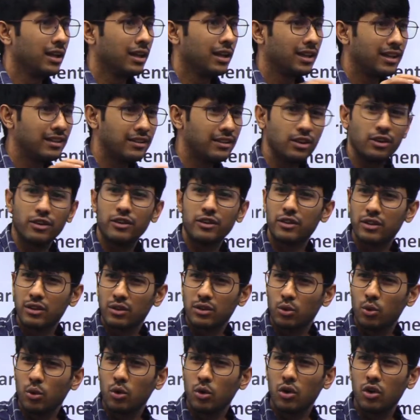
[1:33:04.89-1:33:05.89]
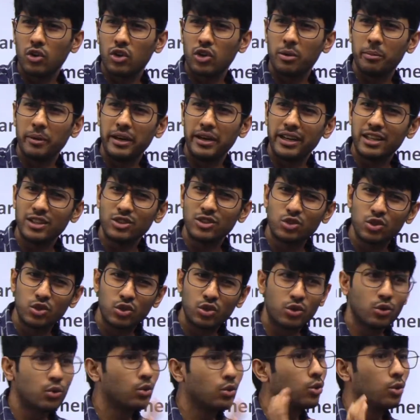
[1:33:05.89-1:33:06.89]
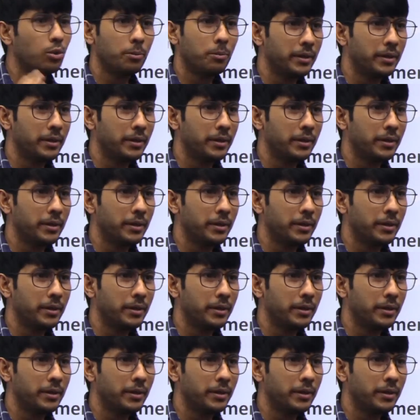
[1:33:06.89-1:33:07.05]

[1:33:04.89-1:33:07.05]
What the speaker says: Let's say your core argument is too